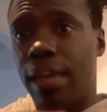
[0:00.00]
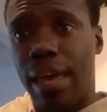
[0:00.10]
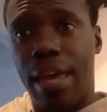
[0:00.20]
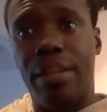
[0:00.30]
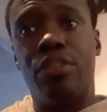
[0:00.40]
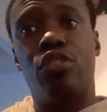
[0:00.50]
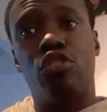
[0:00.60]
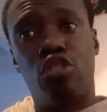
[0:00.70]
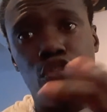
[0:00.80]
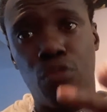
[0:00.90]
And
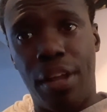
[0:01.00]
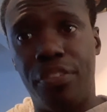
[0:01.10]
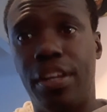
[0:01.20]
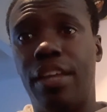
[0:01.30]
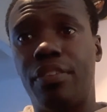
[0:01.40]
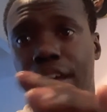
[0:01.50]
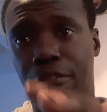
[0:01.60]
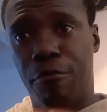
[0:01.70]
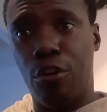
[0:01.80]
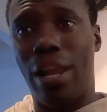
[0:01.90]
strengthening that
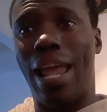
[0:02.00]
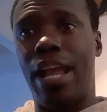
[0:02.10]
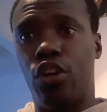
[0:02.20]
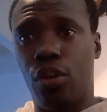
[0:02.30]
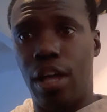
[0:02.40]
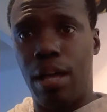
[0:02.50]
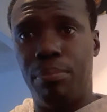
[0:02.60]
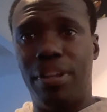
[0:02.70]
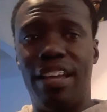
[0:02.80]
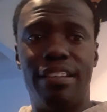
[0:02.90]
foot ankle
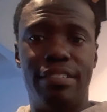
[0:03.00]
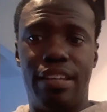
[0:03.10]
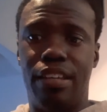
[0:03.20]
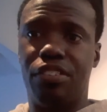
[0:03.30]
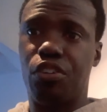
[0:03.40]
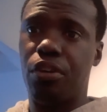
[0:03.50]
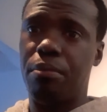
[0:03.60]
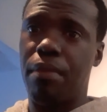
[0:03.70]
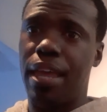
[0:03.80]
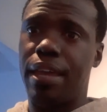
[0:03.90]
complex is going to
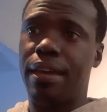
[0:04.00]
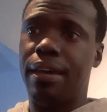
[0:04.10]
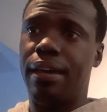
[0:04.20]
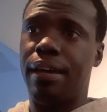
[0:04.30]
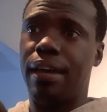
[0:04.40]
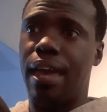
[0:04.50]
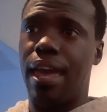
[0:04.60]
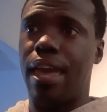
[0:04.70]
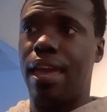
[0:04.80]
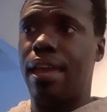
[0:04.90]
make
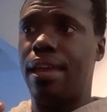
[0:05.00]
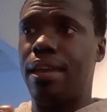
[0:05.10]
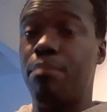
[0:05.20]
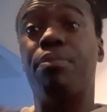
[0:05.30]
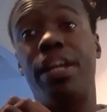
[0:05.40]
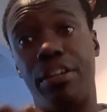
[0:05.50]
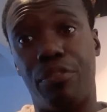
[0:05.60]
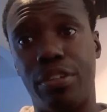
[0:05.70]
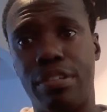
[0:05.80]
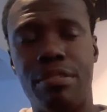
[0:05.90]
a big
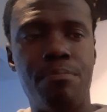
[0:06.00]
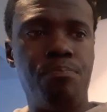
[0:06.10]
difference